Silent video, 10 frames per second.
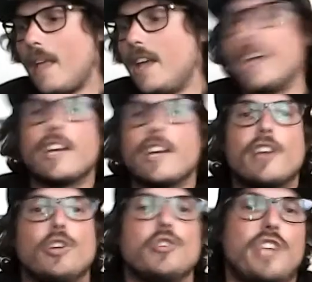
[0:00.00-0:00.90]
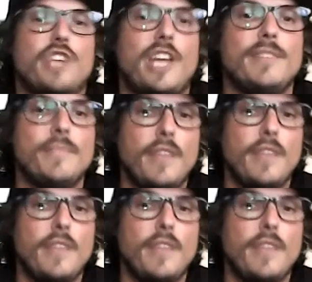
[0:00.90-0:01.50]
in conclusion,